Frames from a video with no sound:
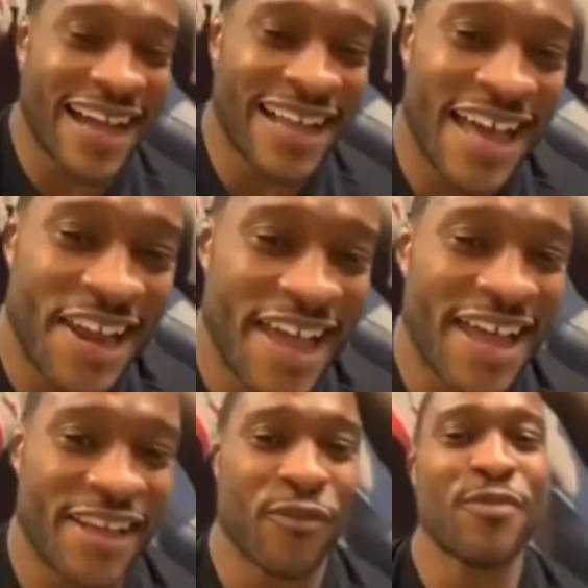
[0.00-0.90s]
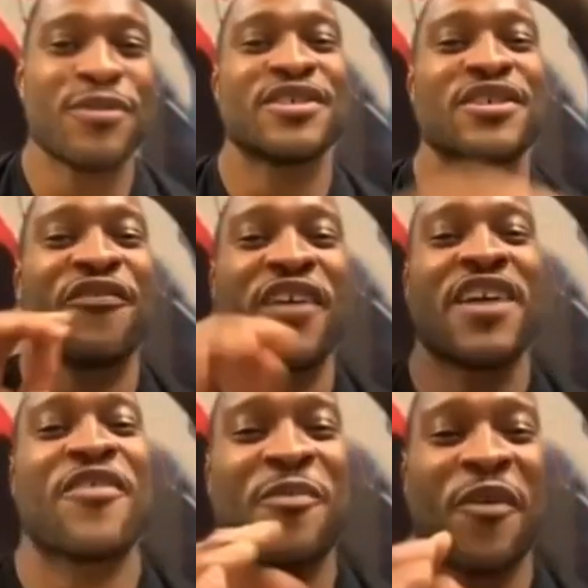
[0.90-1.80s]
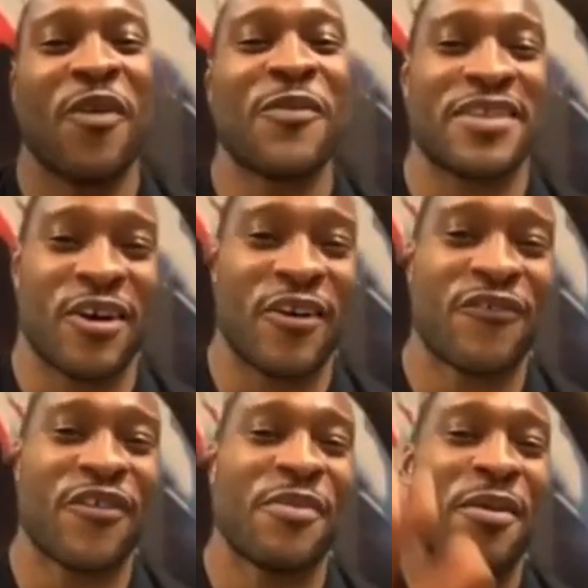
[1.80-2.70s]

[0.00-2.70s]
got to ask, what was your favorite moment, though, from the